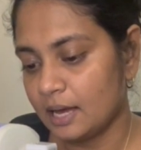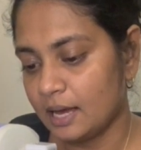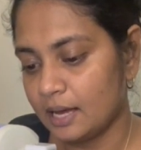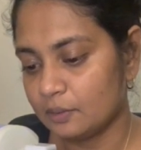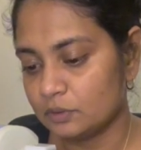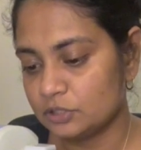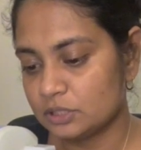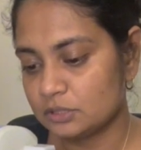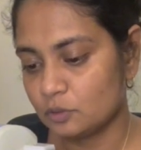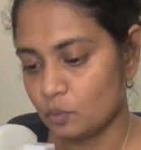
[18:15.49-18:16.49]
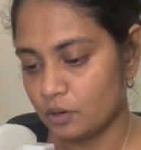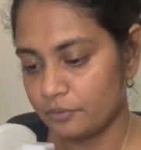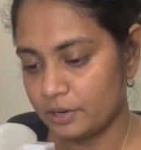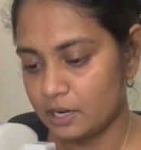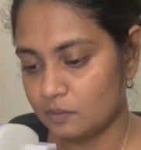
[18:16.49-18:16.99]
I will just go
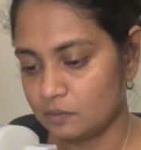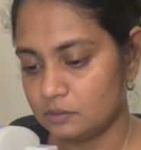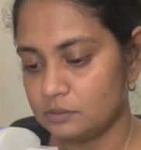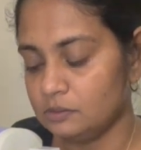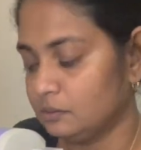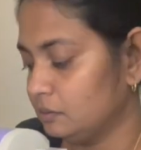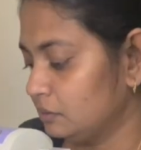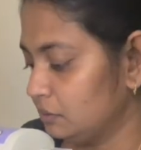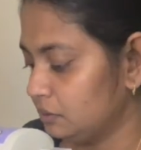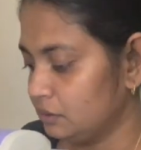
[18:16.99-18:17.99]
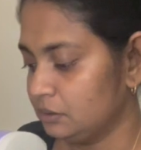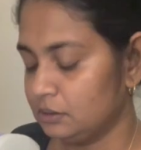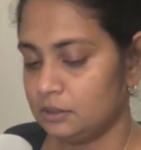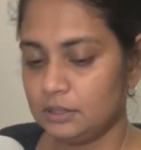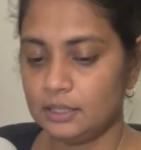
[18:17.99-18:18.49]
around
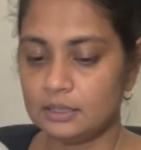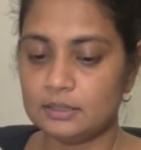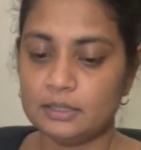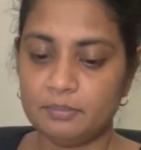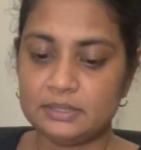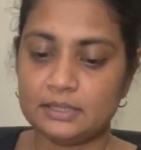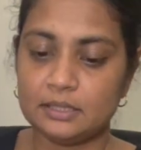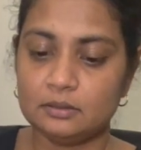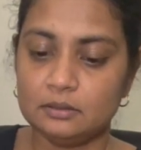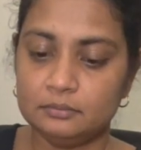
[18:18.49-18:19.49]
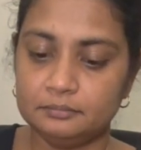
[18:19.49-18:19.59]
and clip as I go.